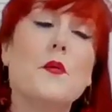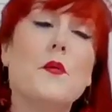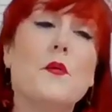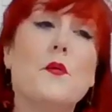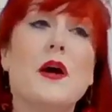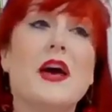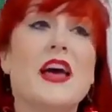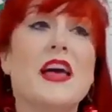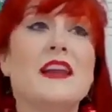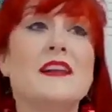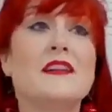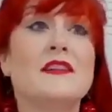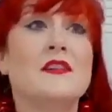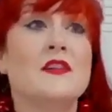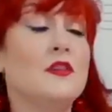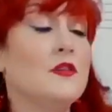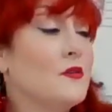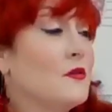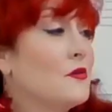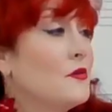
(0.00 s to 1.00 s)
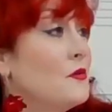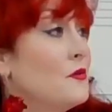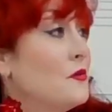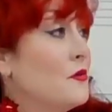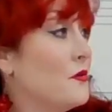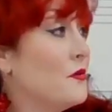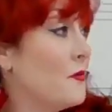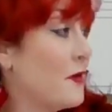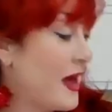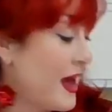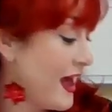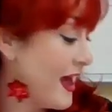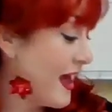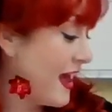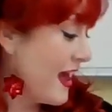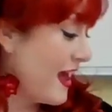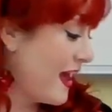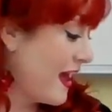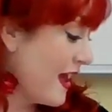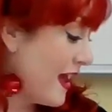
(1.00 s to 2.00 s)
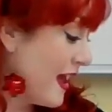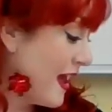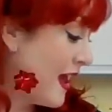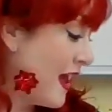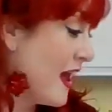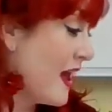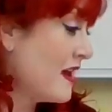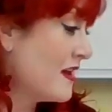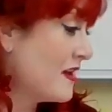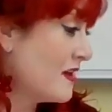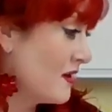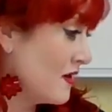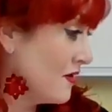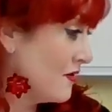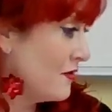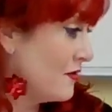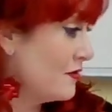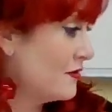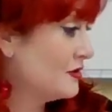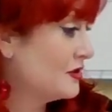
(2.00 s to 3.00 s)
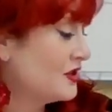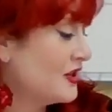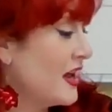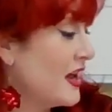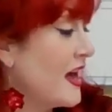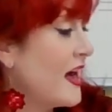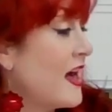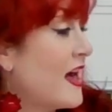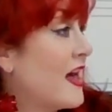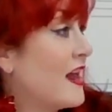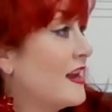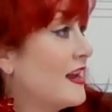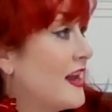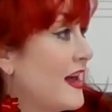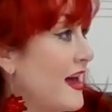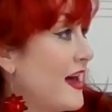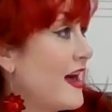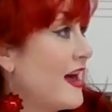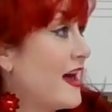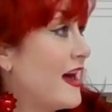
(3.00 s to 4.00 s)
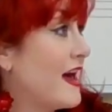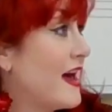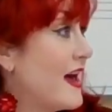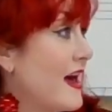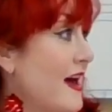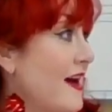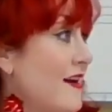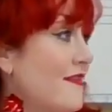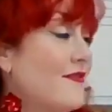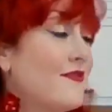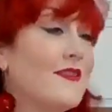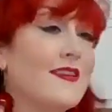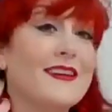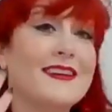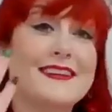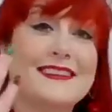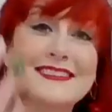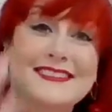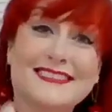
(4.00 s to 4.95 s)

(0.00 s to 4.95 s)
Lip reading: When you wake, you shall have